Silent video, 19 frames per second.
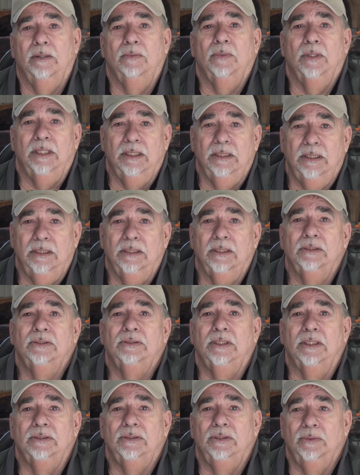out what it
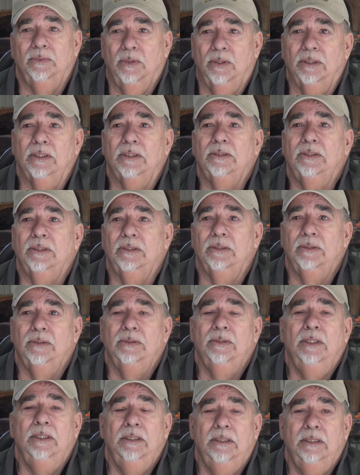is that you want to
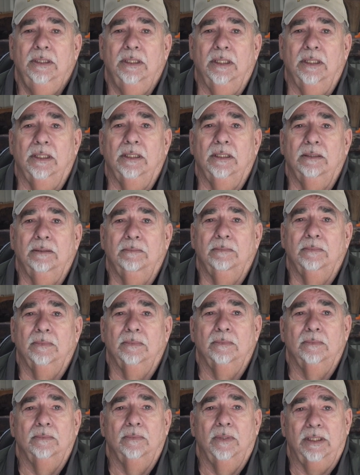do,
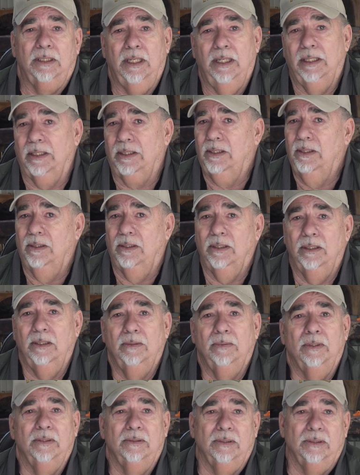what kind of car,
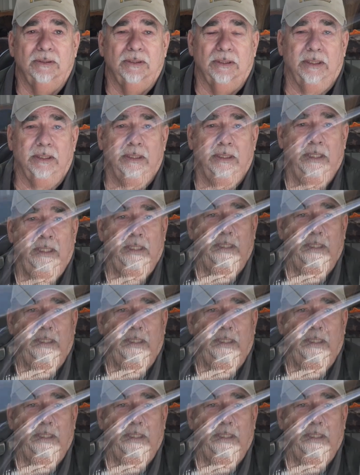whether it's a